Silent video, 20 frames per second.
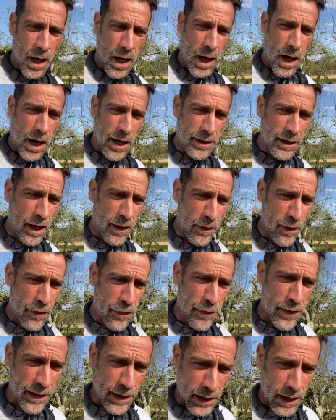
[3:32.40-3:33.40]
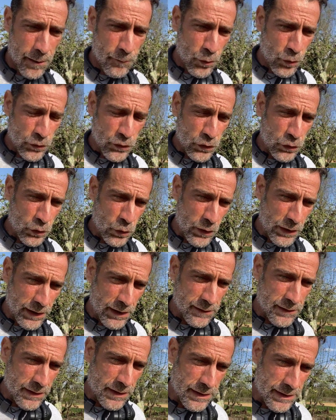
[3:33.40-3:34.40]
Another thing I'm also doing
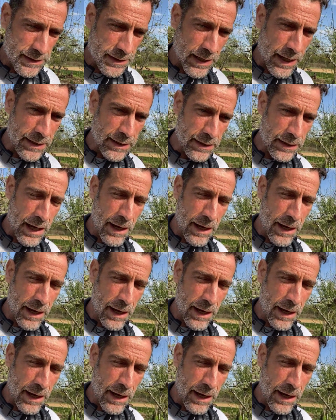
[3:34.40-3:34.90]
is decided